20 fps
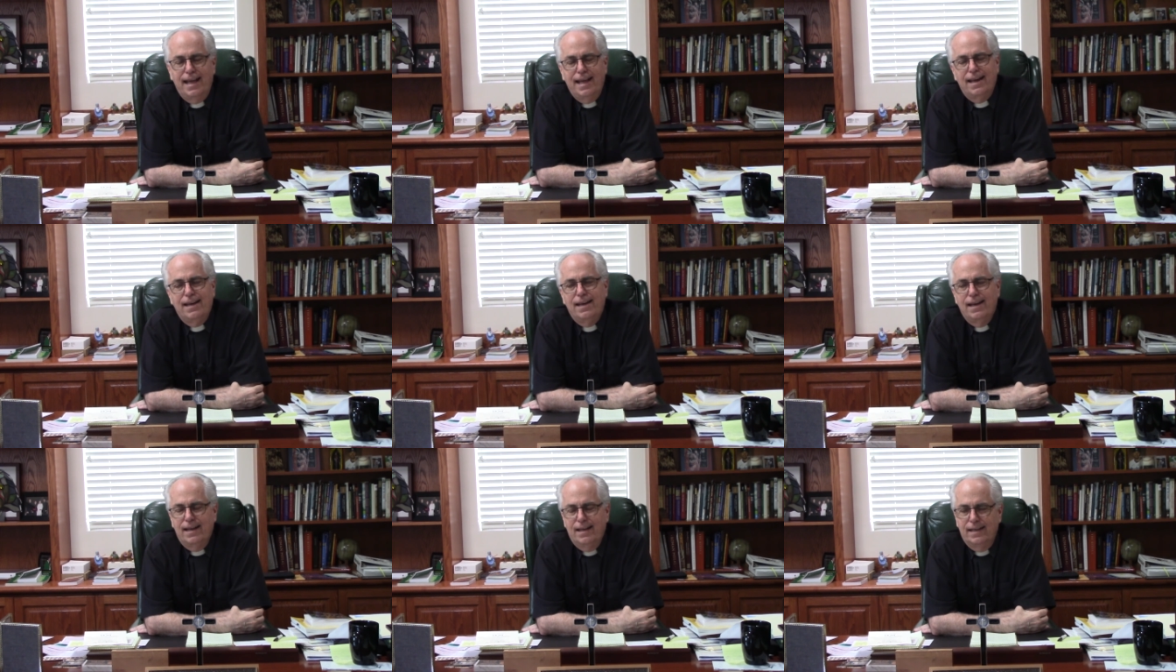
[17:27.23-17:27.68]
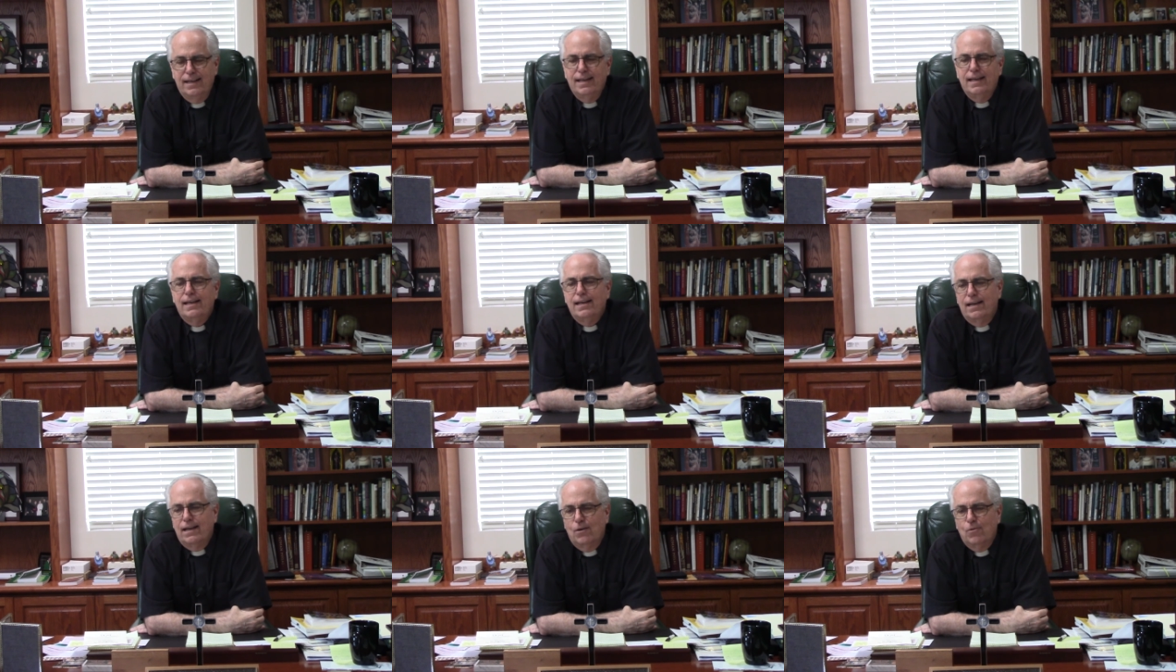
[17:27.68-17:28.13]
And
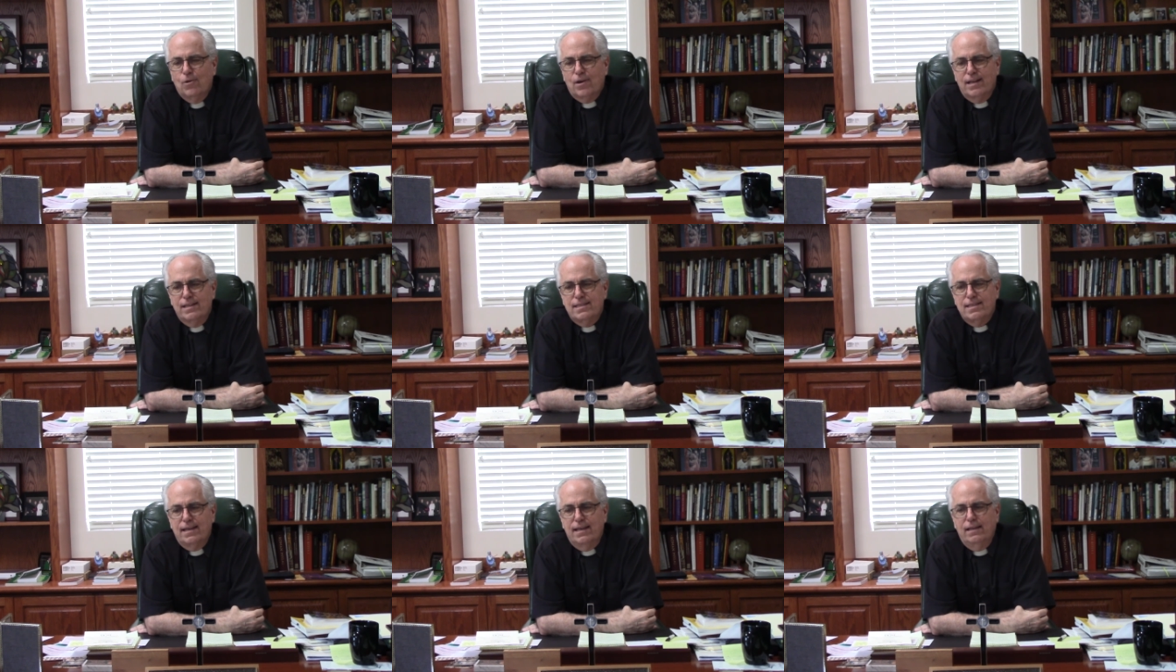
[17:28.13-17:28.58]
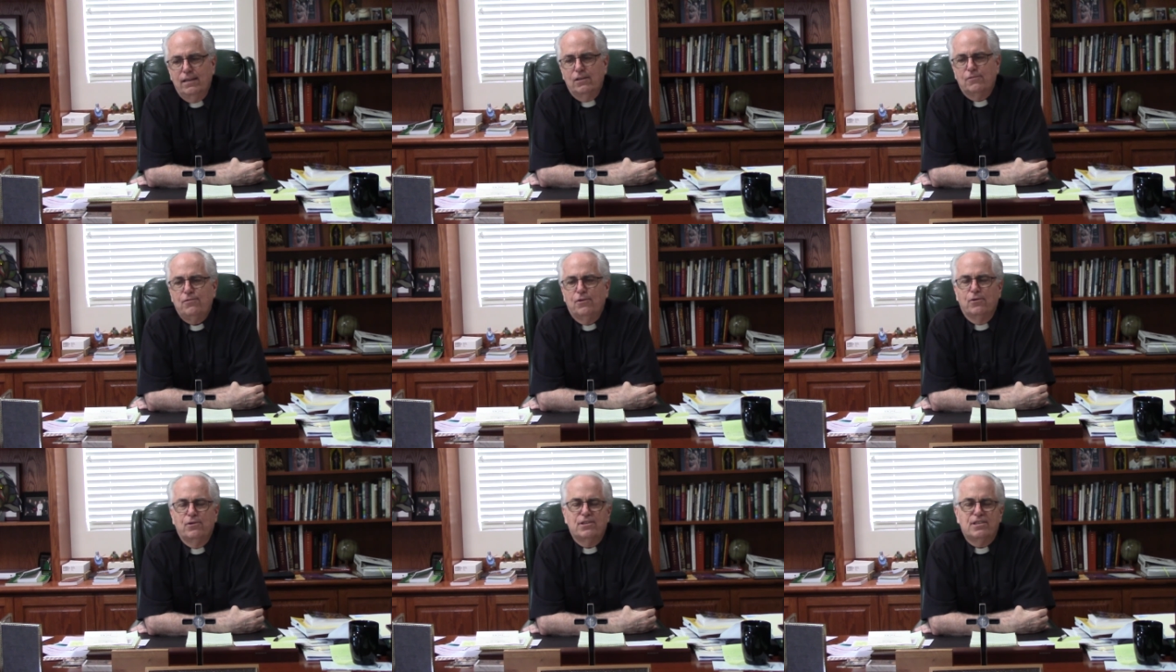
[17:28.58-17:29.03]
when I say I
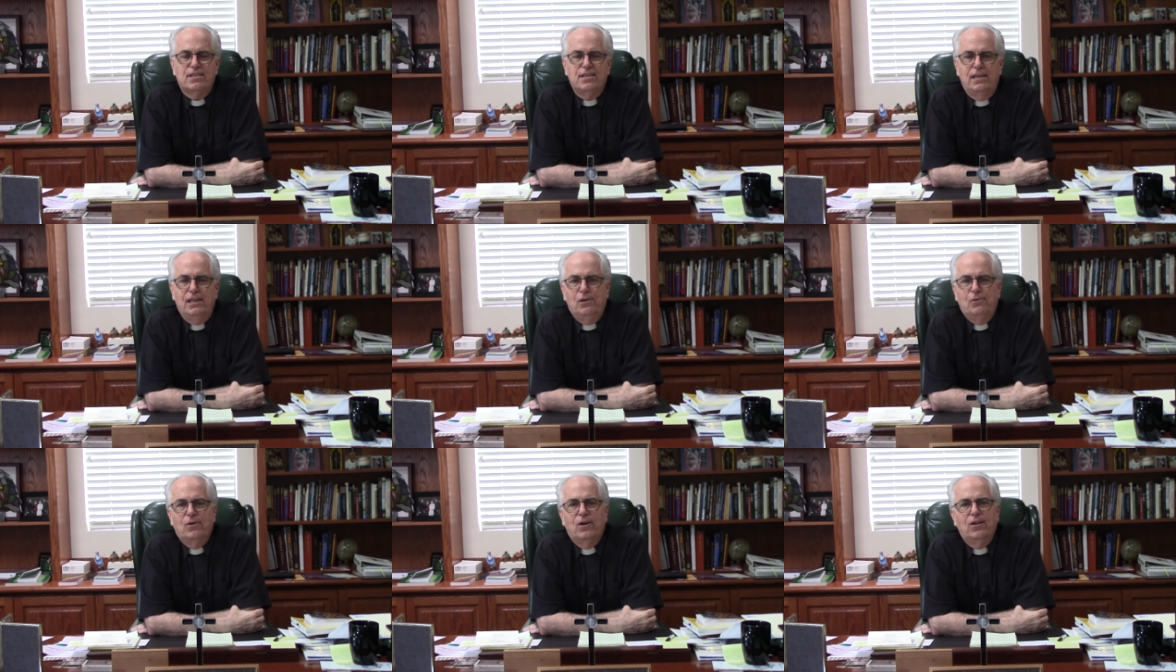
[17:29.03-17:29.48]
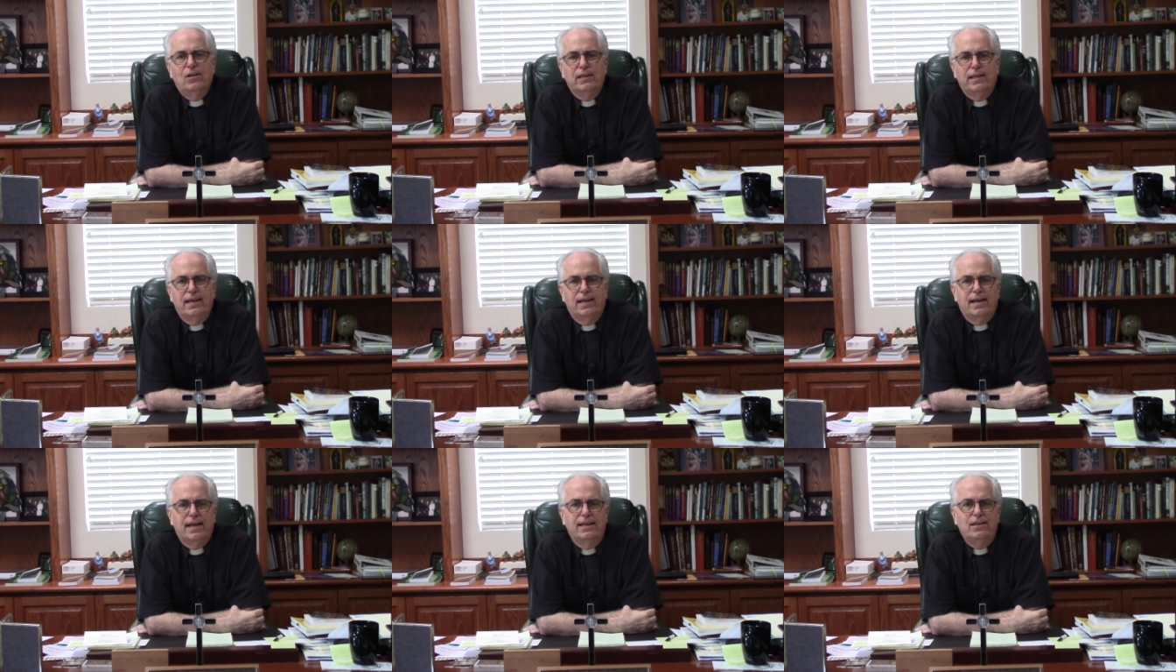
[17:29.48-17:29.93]
look forward to seeing you all
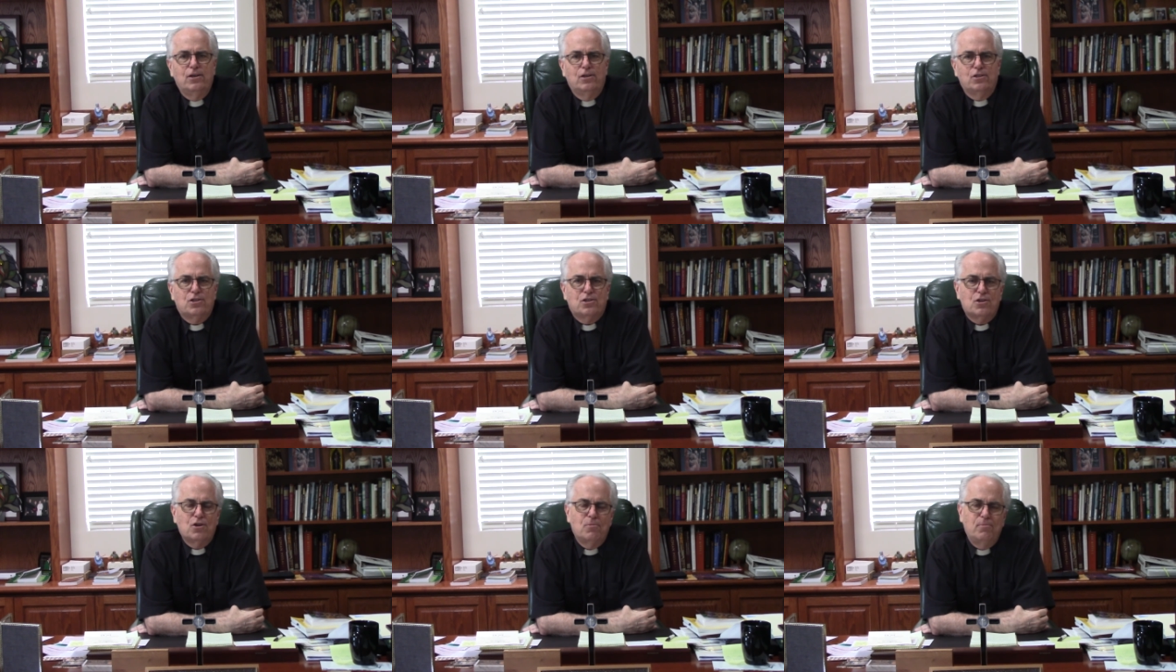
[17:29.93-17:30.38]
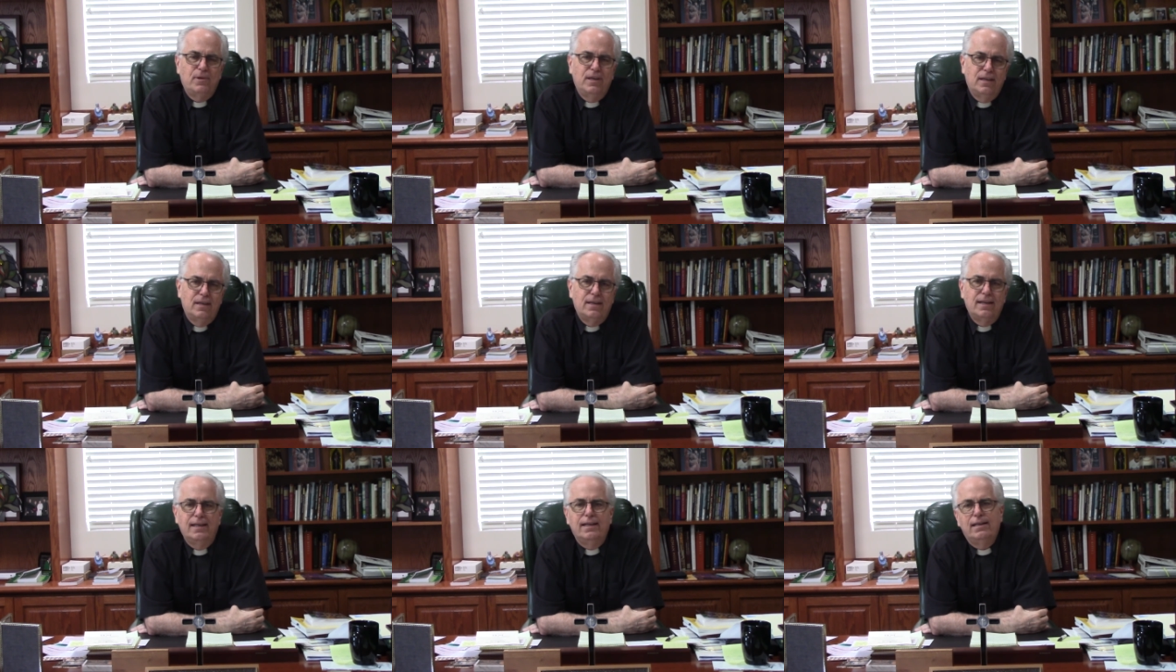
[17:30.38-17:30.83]
again, I just don't
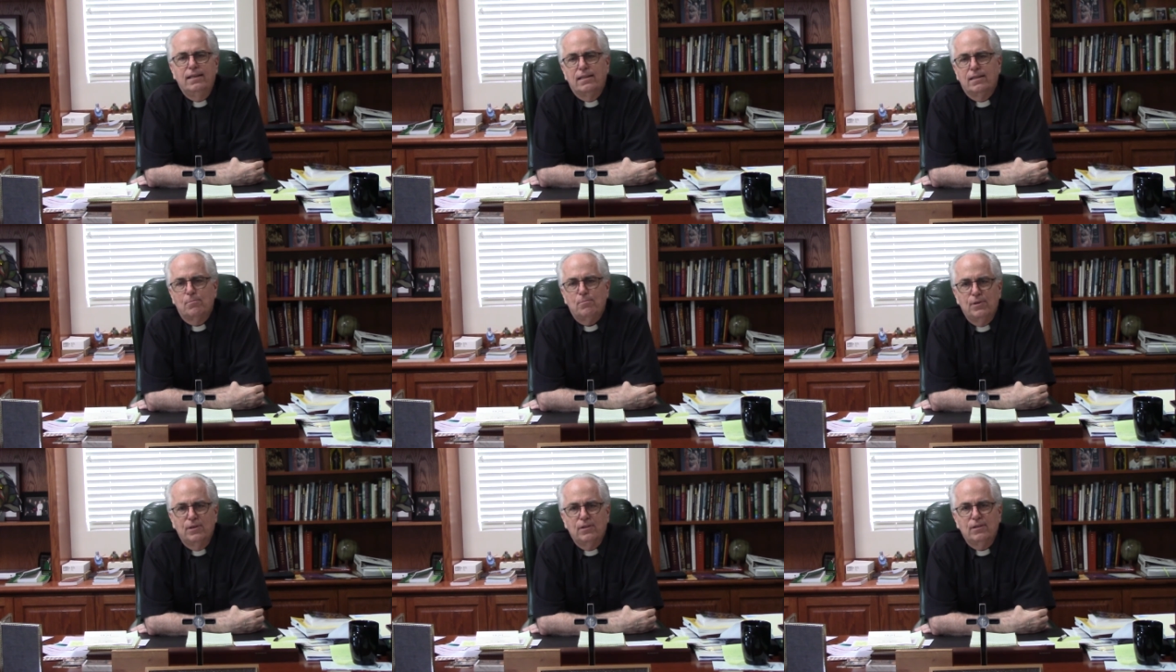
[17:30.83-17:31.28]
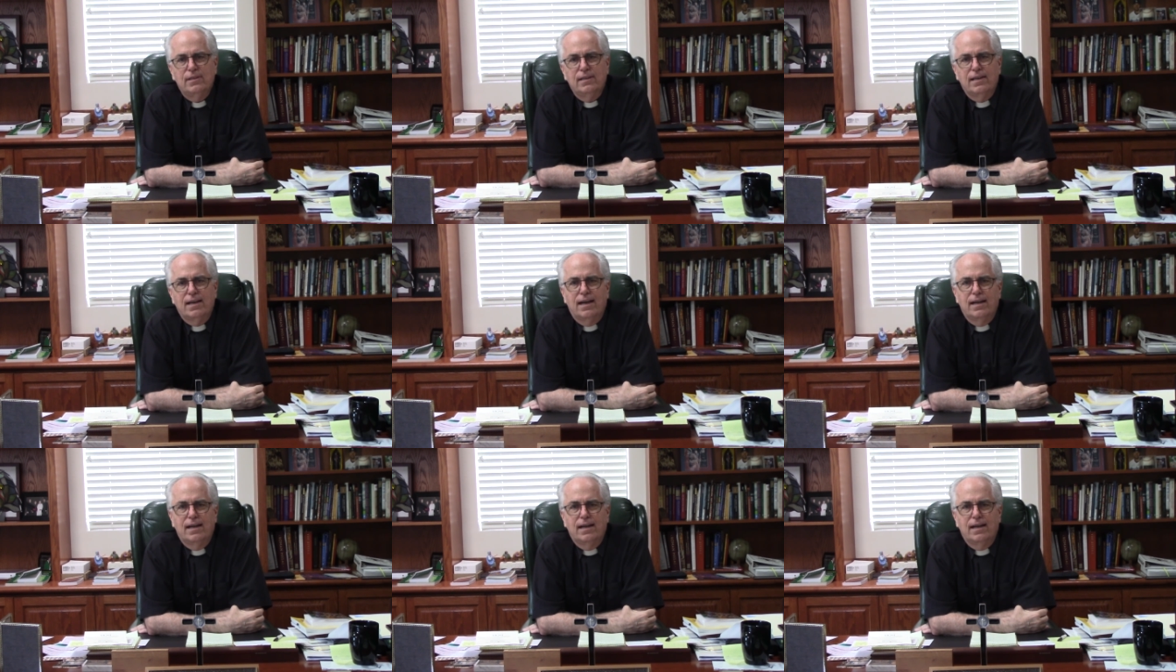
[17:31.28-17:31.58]
mean in the building.